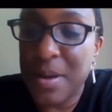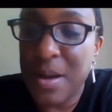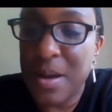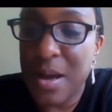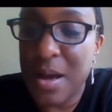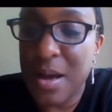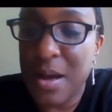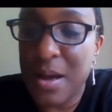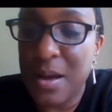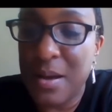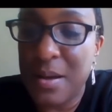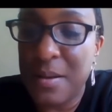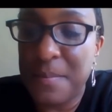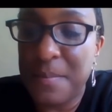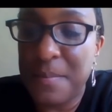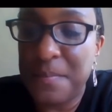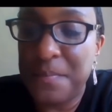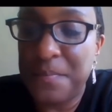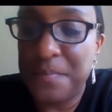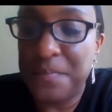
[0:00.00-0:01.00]

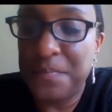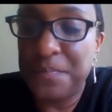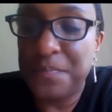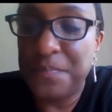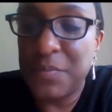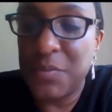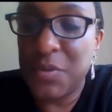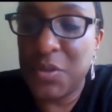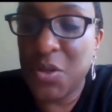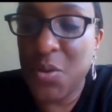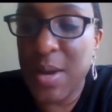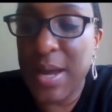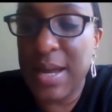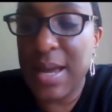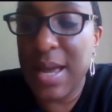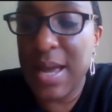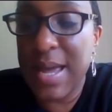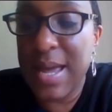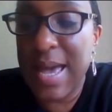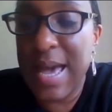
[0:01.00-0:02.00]
So I
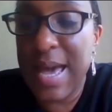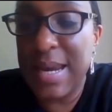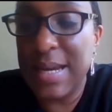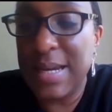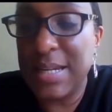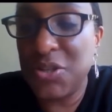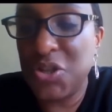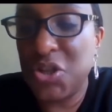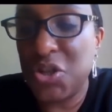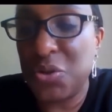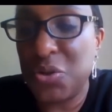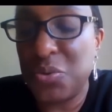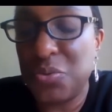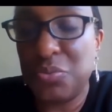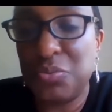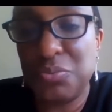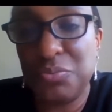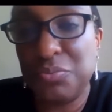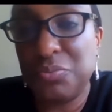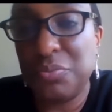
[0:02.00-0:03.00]
had an issue.
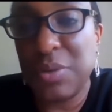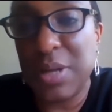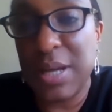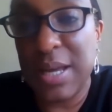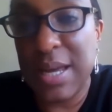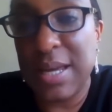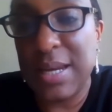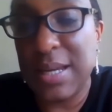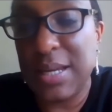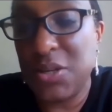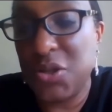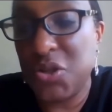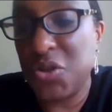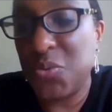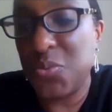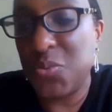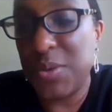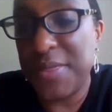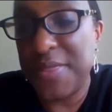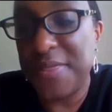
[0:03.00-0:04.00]
I had an issue
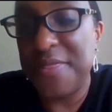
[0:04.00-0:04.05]
with